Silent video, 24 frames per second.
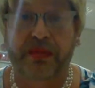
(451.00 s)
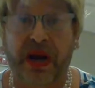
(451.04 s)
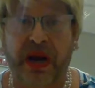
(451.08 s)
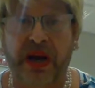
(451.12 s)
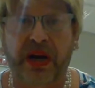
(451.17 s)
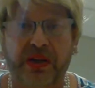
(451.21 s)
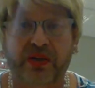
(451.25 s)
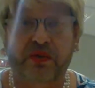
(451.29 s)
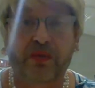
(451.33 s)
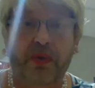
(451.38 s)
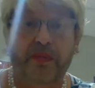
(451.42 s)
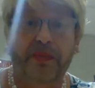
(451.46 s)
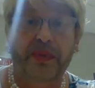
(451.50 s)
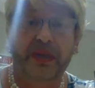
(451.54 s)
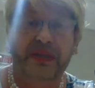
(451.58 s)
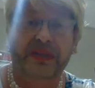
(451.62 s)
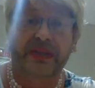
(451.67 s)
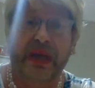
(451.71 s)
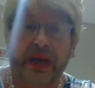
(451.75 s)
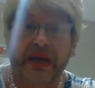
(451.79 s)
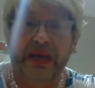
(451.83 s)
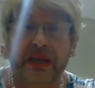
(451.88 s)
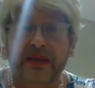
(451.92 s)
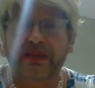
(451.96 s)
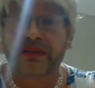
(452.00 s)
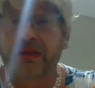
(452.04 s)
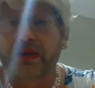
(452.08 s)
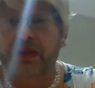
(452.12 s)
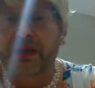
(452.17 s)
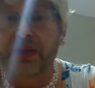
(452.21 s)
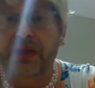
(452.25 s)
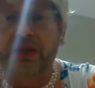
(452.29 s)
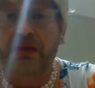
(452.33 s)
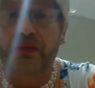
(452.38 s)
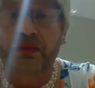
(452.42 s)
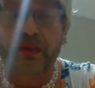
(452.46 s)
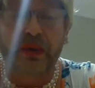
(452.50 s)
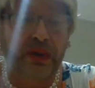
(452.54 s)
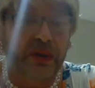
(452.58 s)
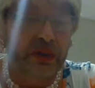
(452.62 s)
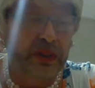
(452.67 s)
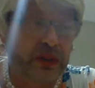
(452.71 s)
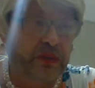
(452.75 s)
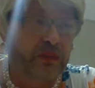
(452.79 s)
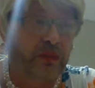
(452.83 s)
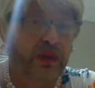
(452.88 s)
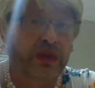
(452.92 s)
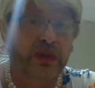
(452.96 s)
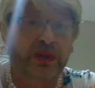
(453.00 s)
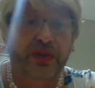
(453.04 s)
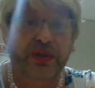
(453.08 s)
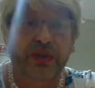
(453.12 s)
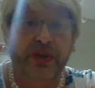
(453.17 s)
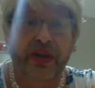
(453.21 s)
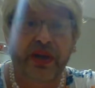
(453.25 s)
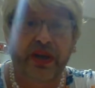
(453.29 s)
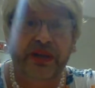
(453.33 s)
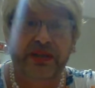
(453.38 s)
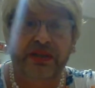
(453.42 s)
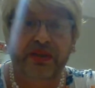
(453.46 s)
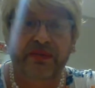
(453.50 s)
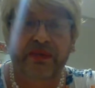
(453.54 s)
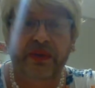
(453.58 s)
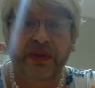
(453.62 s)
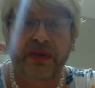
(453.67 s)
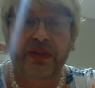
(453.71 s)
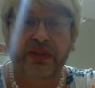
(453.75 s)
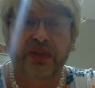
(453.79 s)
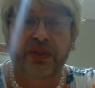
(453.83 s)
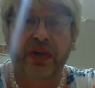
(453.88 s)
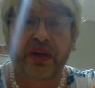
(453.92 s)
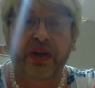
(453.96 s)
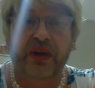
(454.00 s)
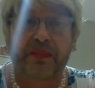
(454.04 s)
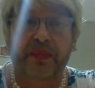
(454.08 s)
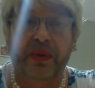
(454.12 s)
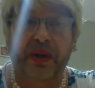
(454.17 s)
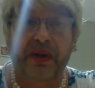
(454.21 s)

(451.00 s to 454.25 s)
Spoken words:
Myers wanted me to tell you that he really wants you guys to finish up.